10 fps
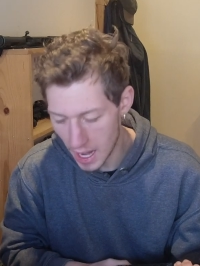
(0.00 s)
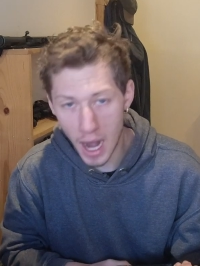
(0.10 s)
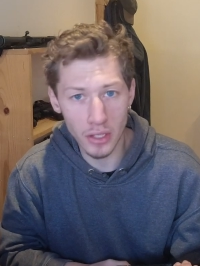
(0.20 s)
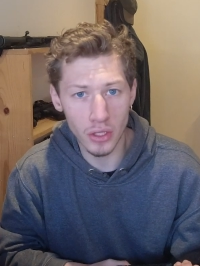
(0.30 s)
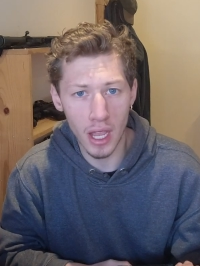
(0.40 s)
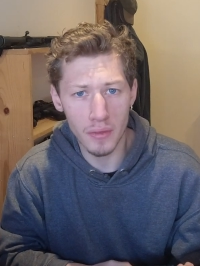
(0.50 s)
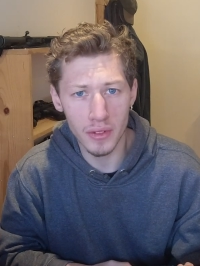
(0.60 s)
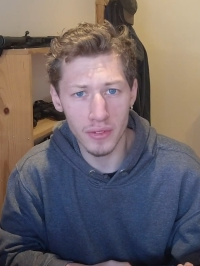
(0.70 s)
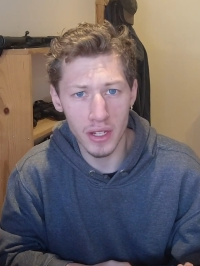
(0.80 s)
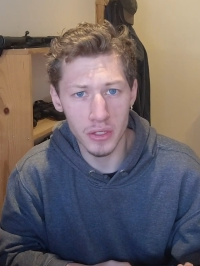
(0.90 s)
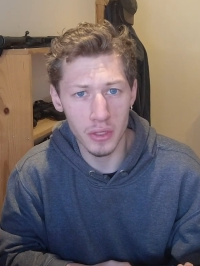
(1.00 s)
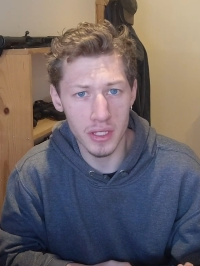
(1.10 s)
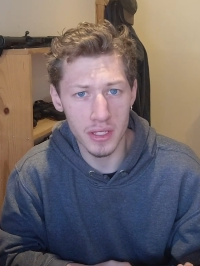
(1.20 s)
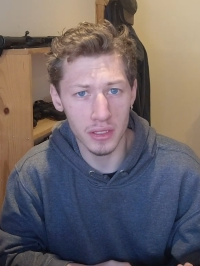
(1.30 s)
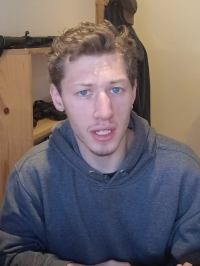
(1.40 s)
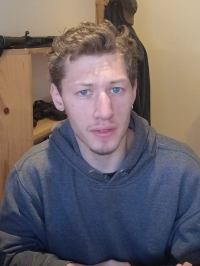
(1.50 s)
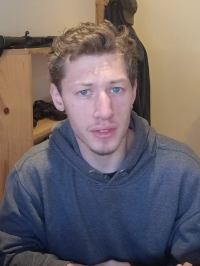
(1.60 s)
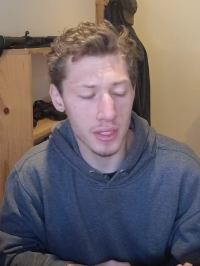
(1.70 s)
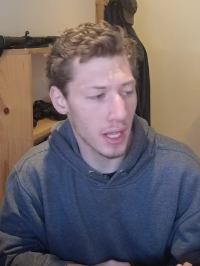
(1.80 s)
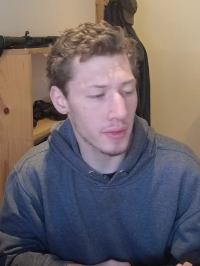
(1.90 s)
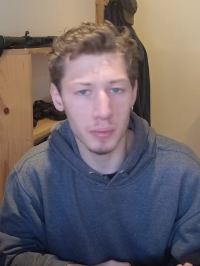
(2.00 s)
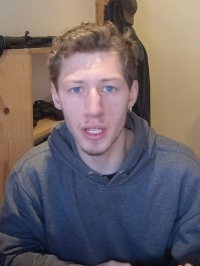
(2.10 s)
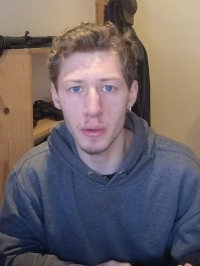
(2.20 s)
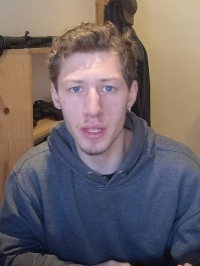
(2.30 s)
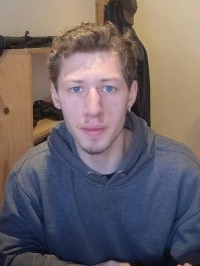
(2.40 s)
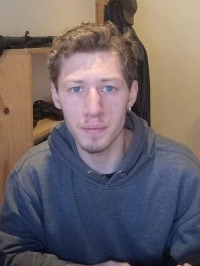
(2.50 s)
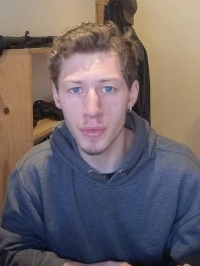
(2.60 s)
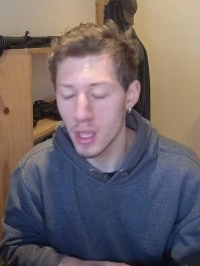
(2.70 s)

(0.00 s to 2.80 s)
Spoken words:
I don't know, I have to fine tune it still. I still have to play with it.